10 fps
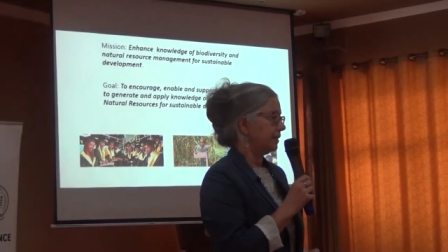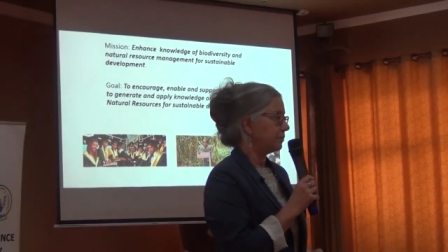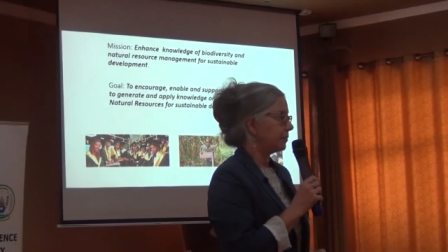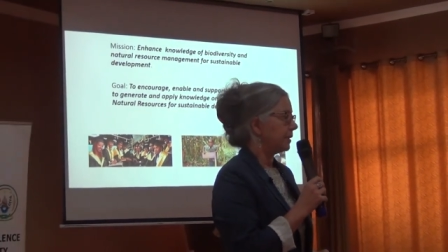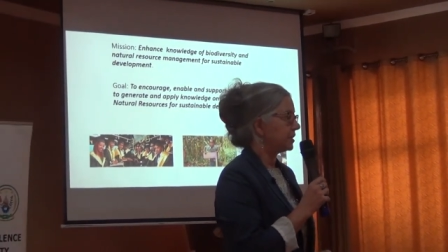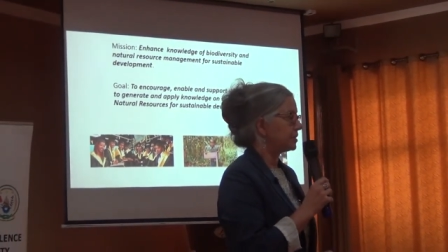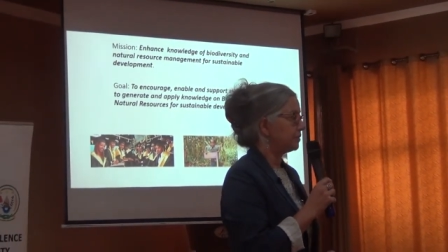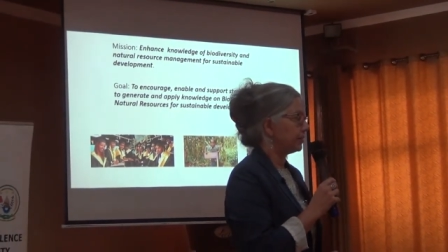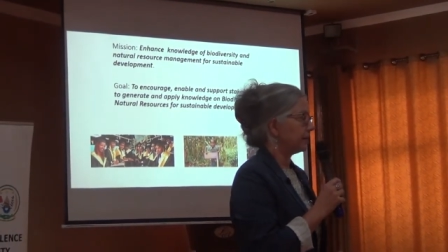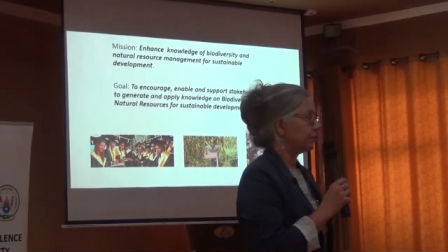information
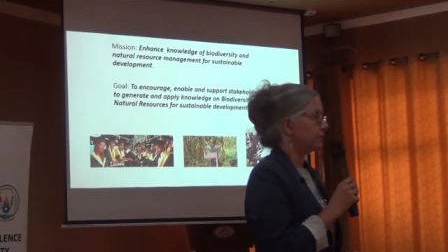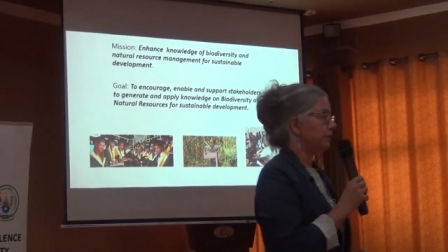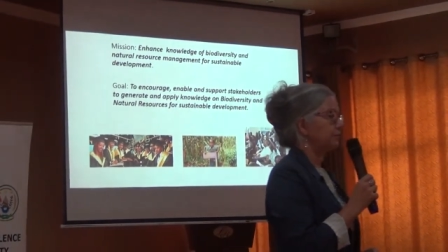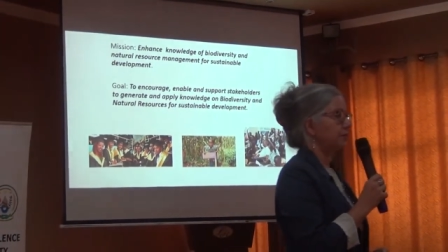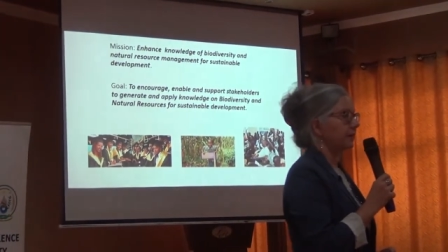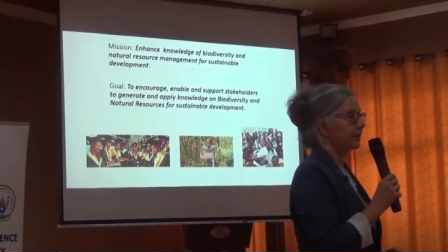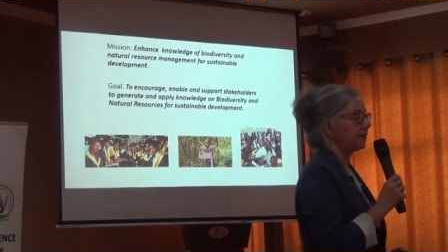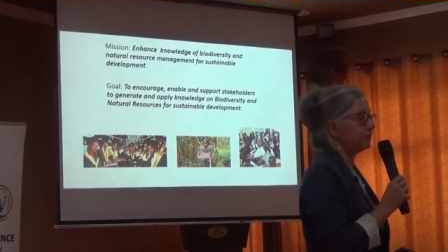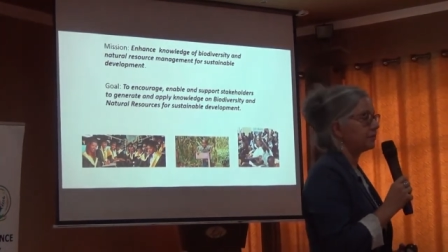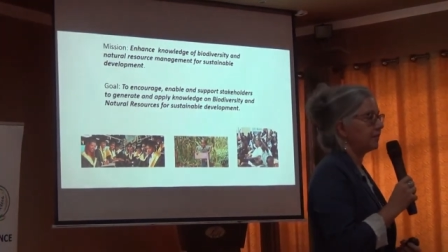available for the
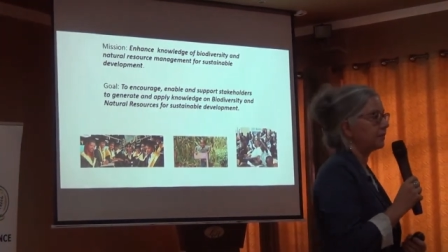country.